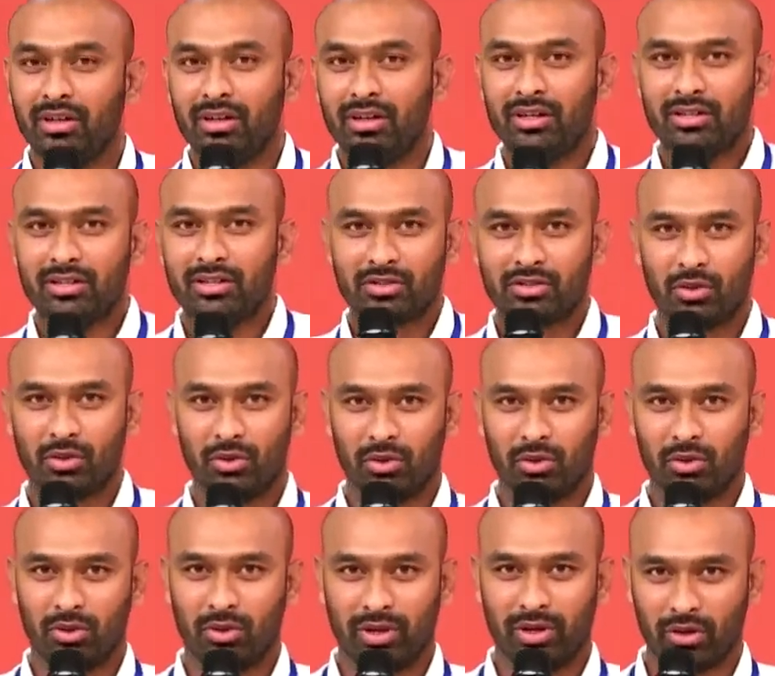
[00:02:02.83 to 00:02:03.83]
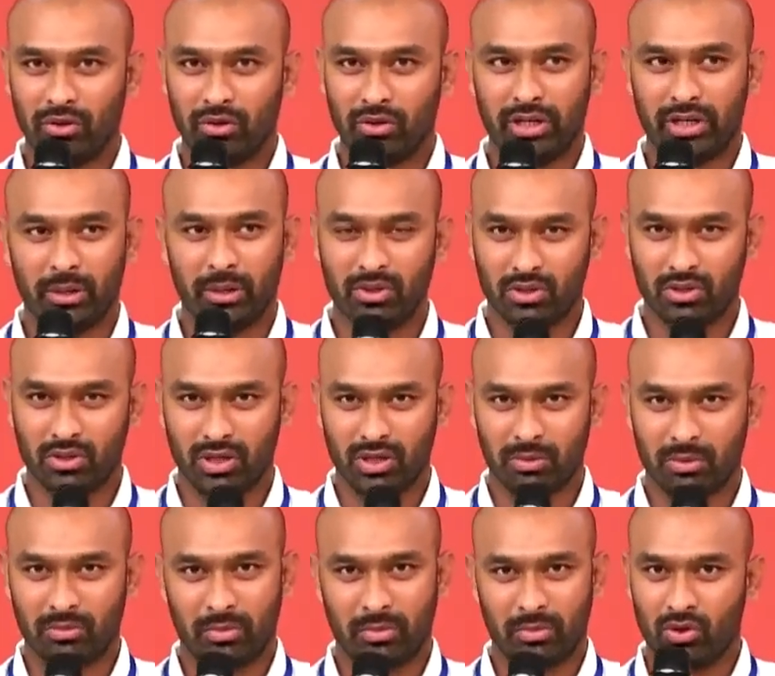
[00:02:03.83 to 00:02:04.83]
So I couldn't able to
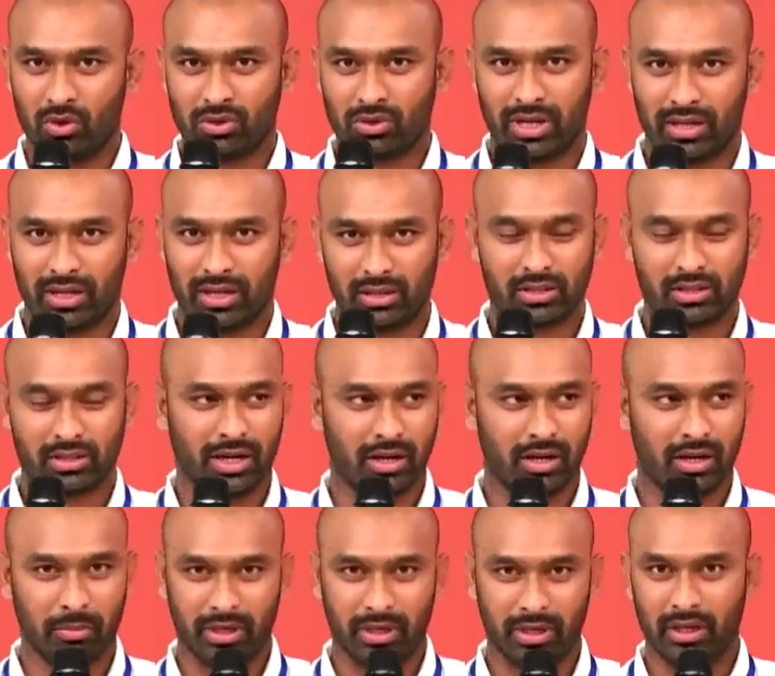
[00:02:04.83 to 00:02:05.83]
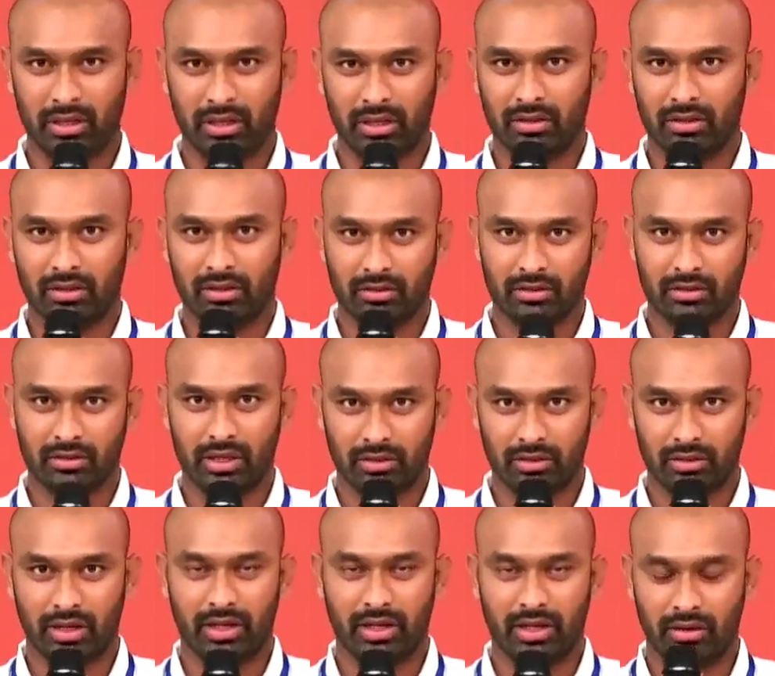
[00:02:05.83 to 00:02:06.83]
come because I started meditating the
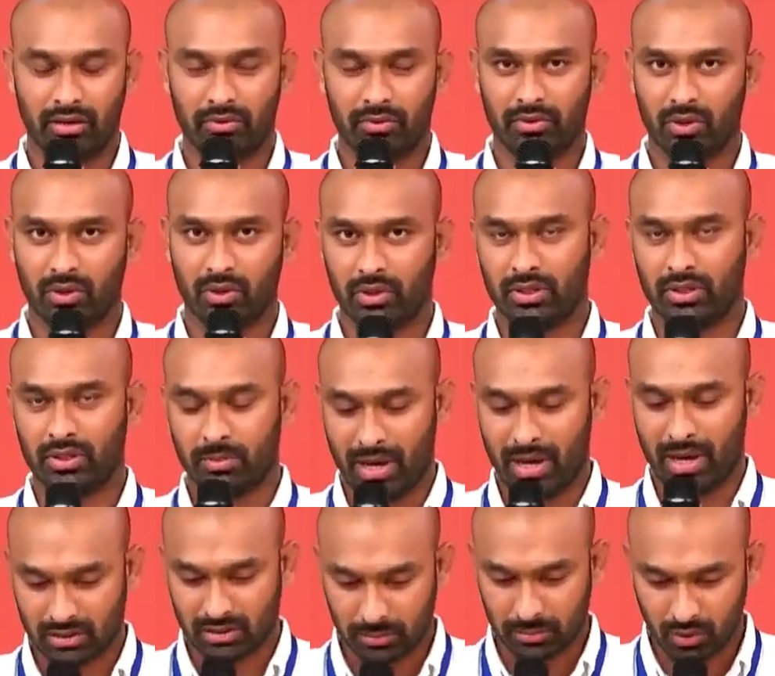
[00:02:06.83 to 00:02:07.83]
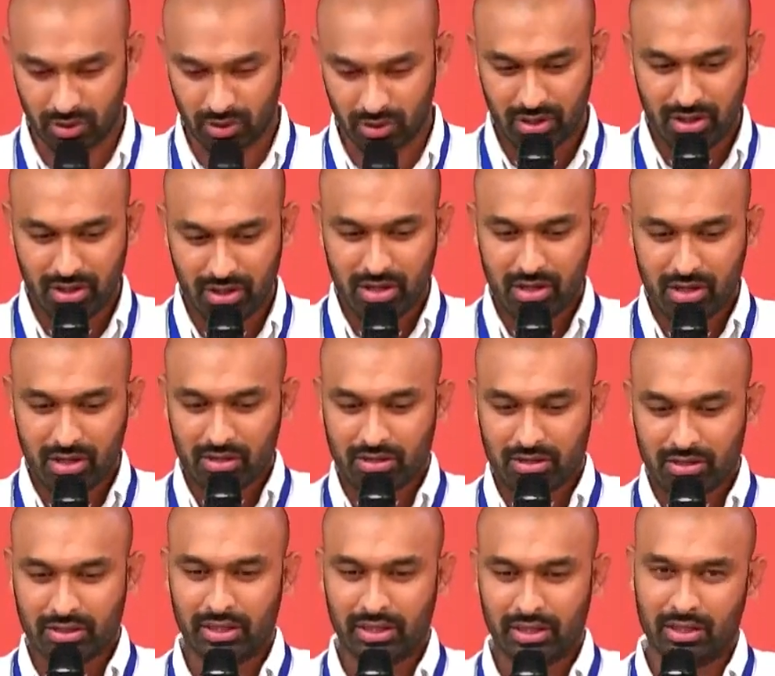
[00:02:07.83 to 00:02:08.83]
entire day without any back support. She
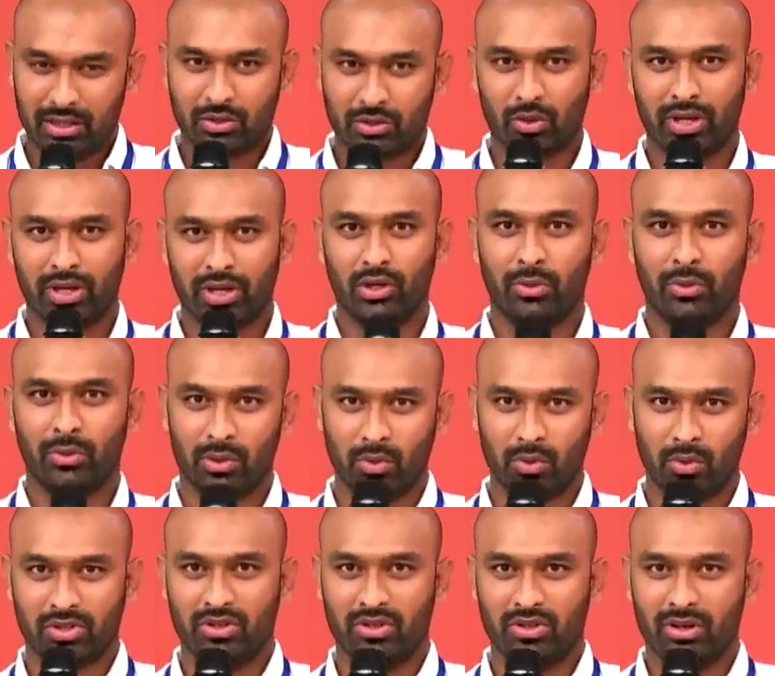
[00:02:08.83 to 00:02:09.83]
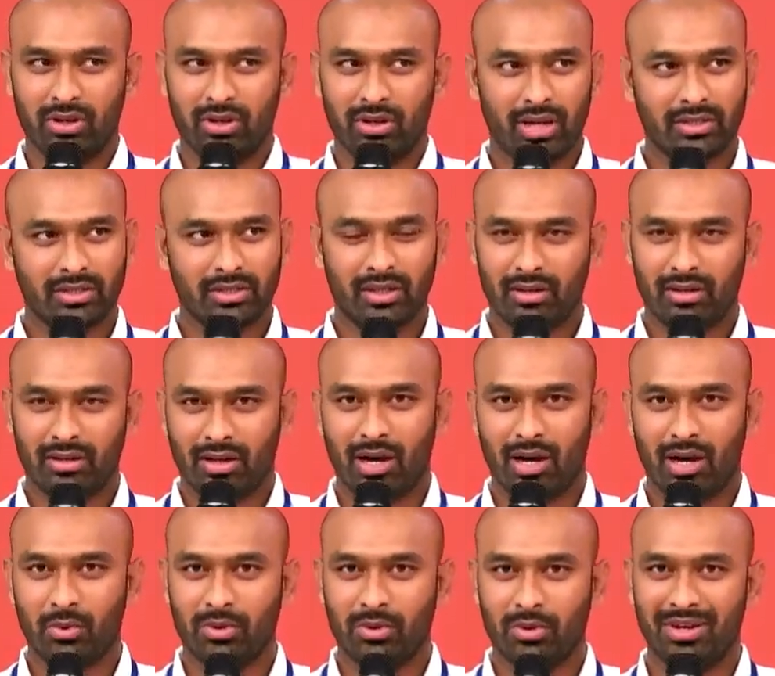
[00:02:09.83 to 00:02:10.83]
said, it's okay, your work was done. I said,
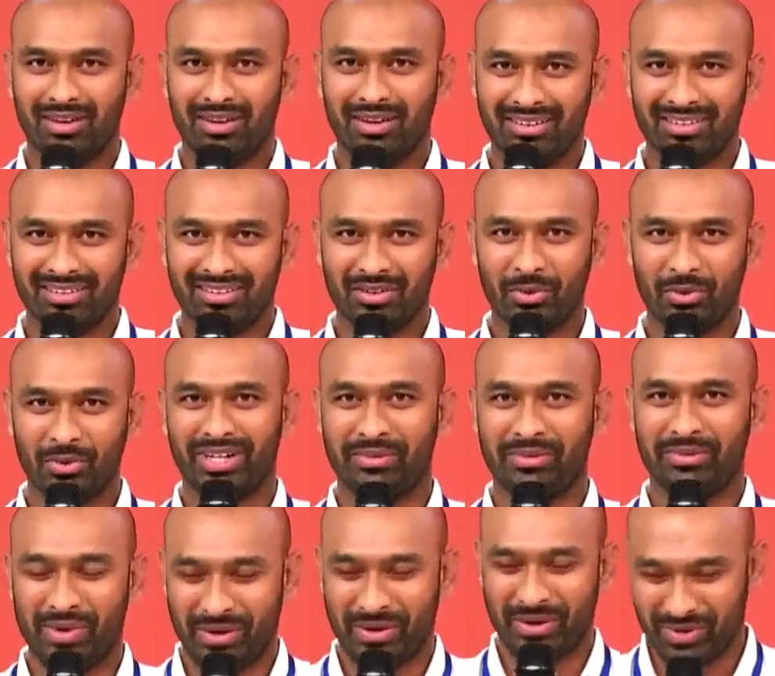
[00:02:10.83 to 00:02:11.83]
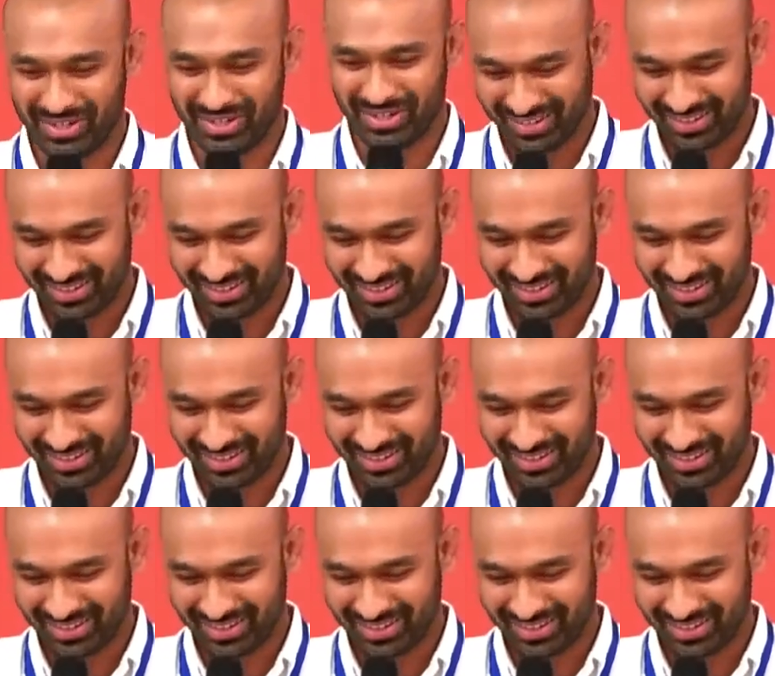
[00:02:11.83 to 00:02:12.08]
how? Who did my work?